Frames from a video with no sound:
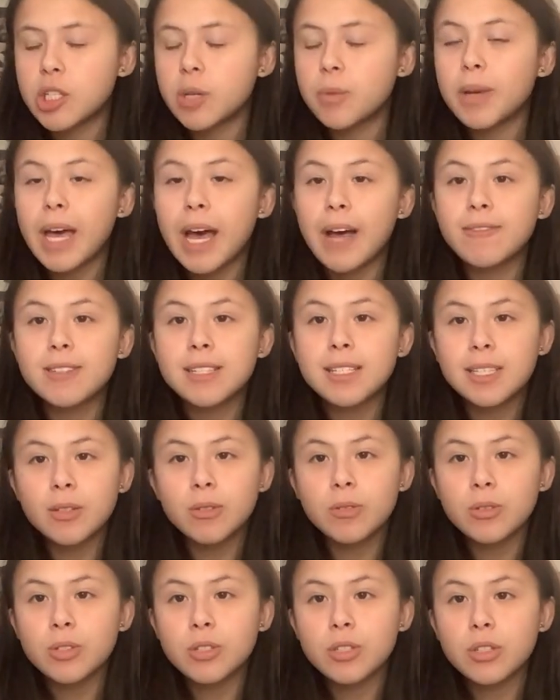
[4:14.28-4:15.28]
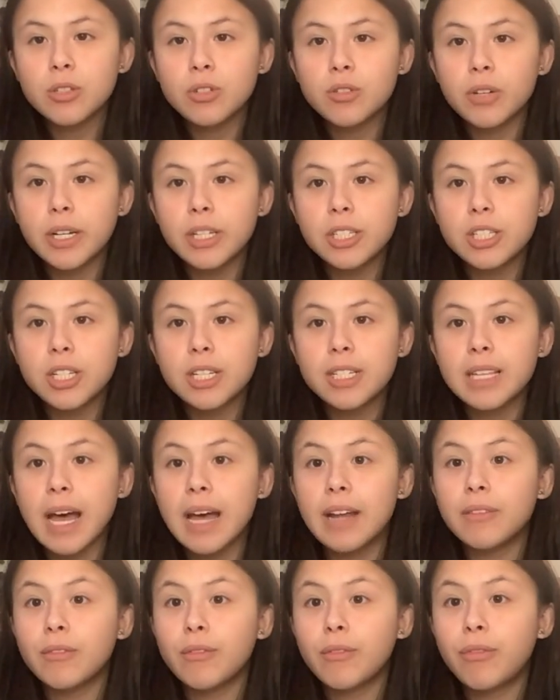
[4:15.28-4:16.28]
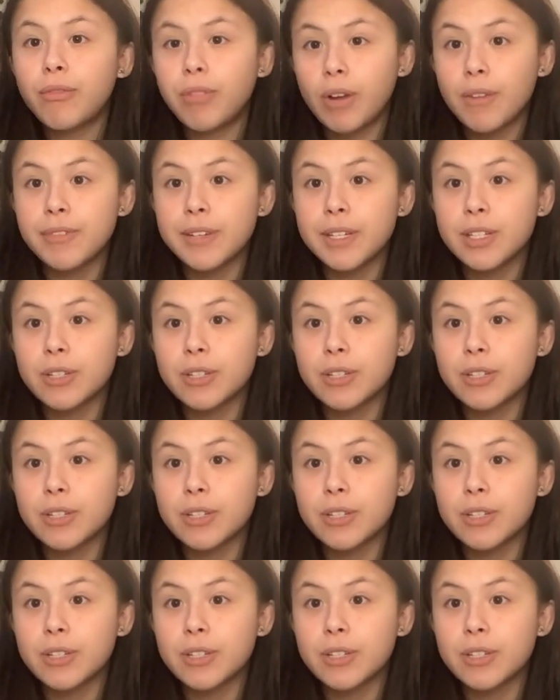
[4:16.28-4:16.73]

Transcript: so we have silk scrunchies and fluffy